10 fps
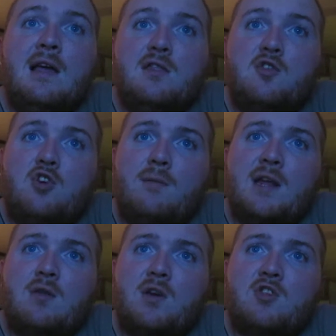The
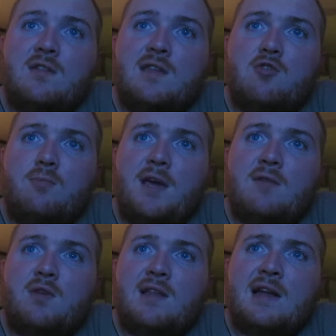chairman of the Russian Central
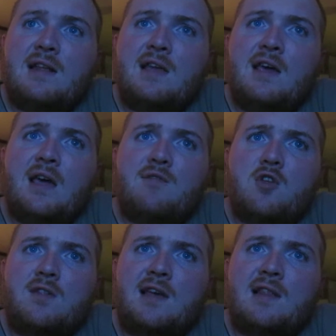Bank resigned a day
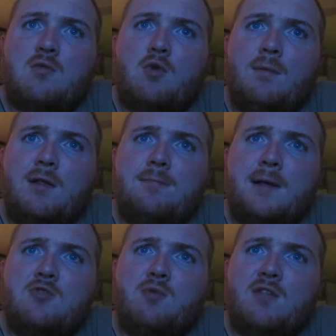after saying that ruble's
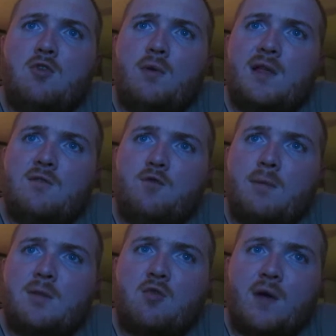plunge was no reason
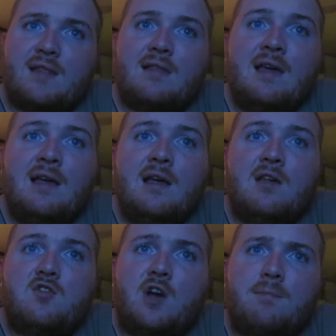for him to quit.
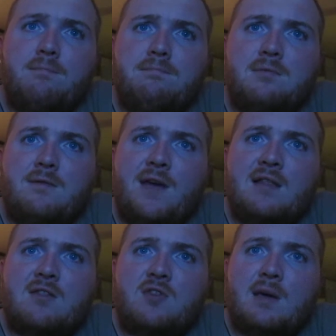Stock
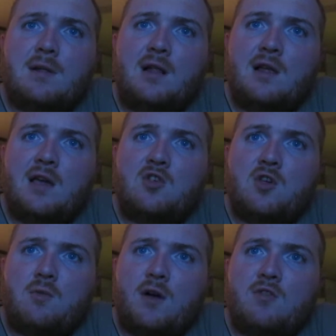events, chemical
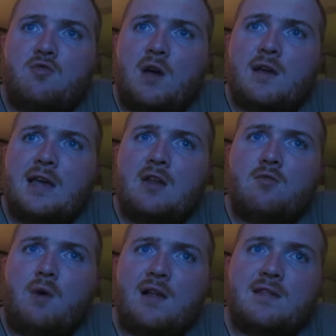issues were strong
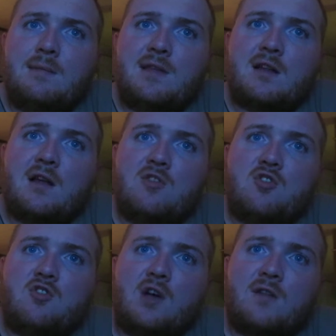gainers while some
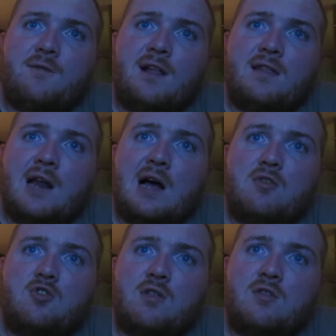technology stocks fell. The
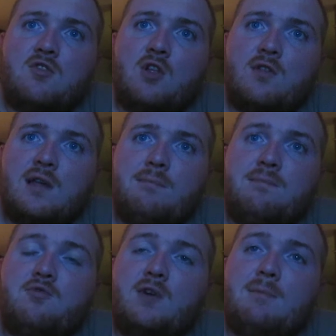Dow Jones closed
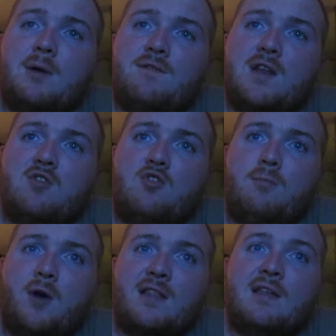up
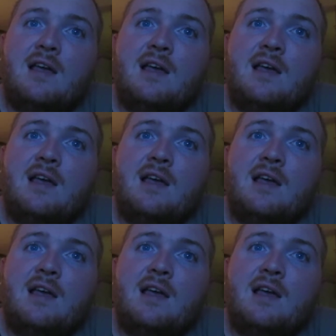20.52 points.